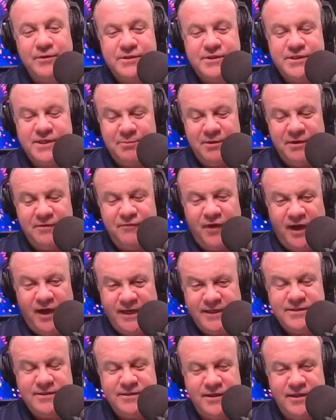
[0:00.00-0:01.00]
some
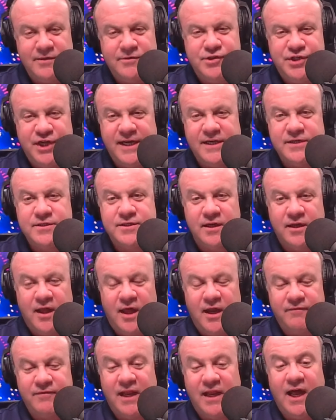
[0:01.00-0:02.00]
advice that changed a lot
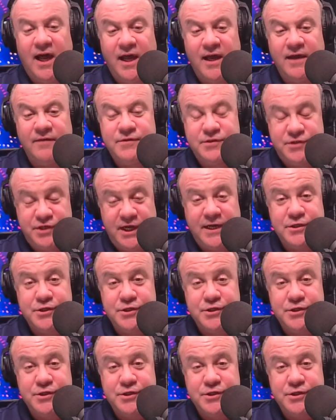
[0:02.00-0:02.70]
of lives, changed